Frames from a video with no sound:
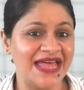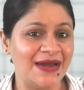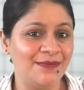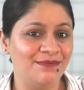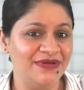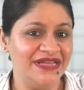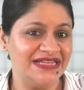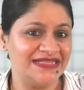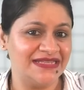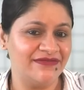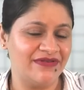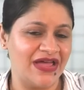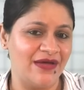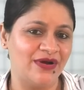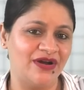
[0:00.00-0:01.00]
and BSE
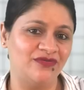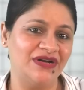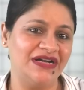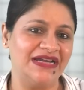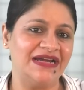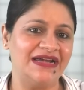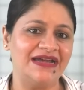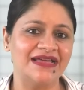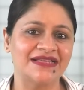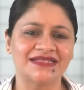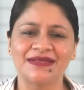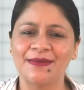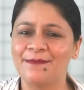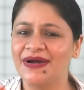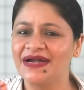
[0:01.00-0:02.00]
500
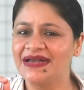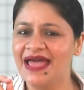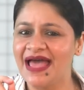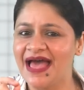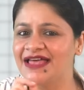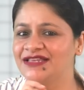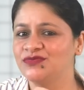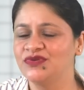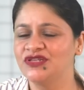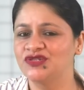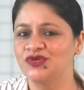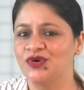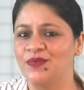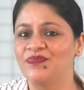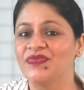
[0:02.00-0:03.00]
index, but as we
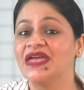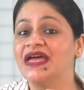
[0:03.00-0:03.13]
saw,